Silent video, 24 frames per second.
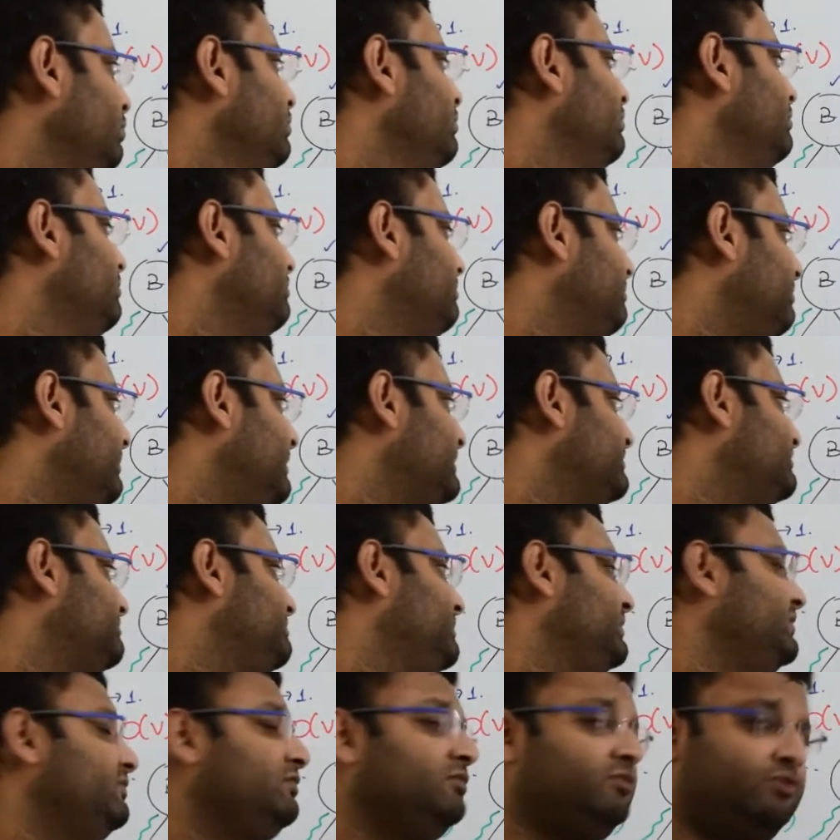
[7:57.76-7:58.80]
must be,
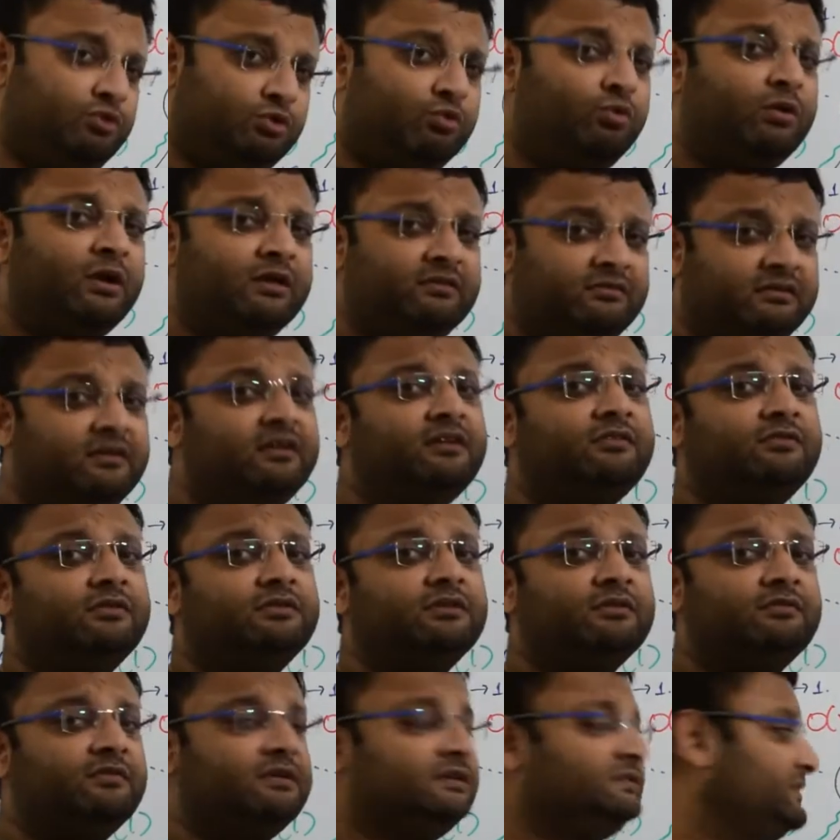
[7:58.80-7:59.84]
to consider for the
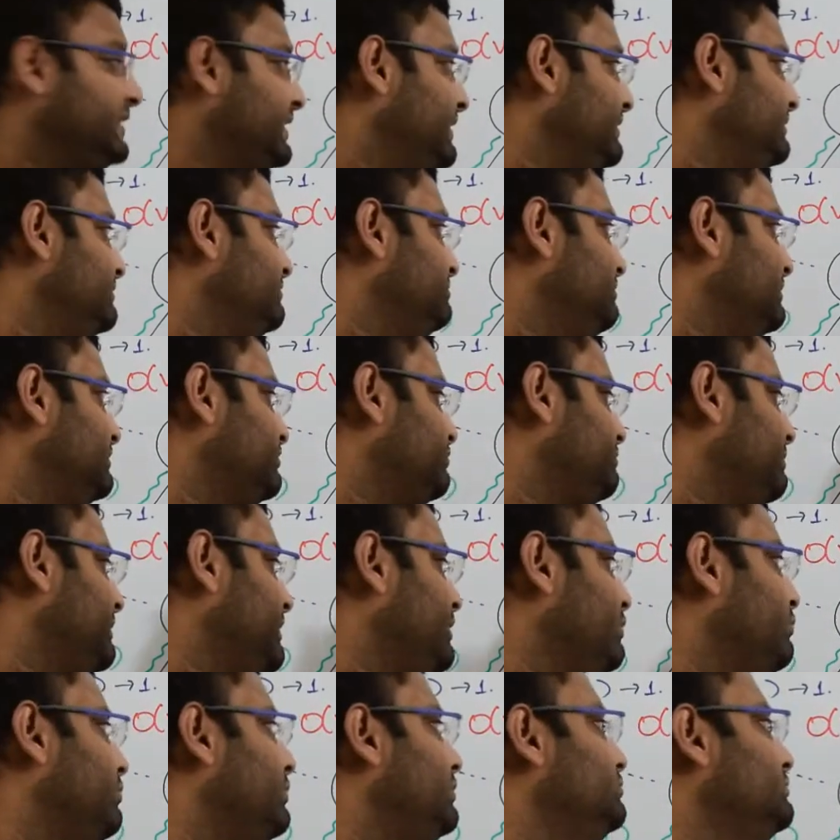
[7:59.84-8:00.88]
worst case, must be equal
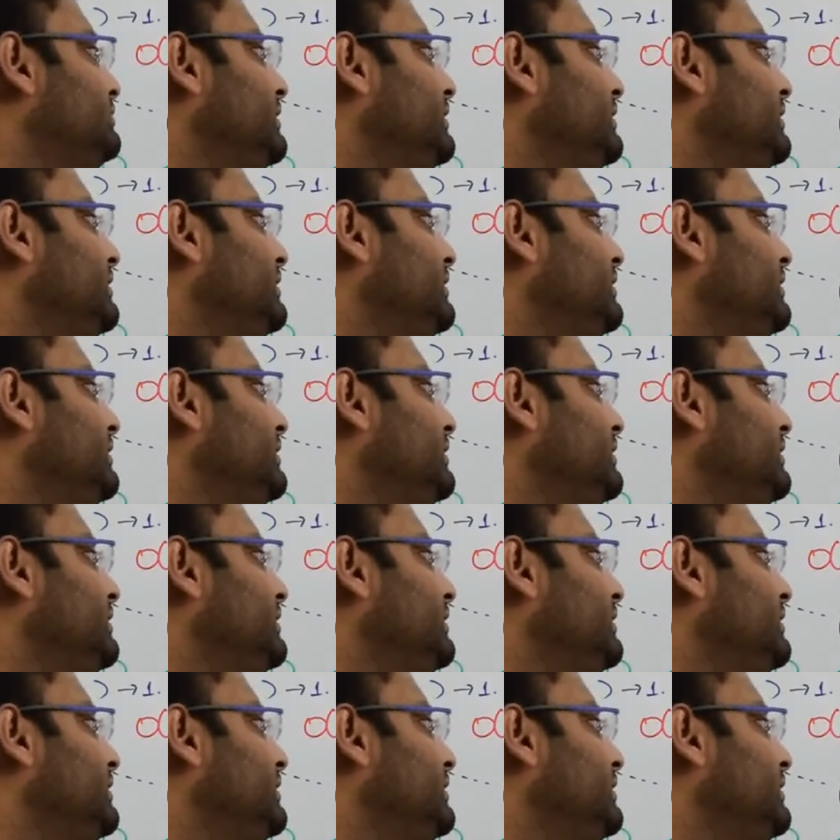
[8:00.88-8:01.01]
to the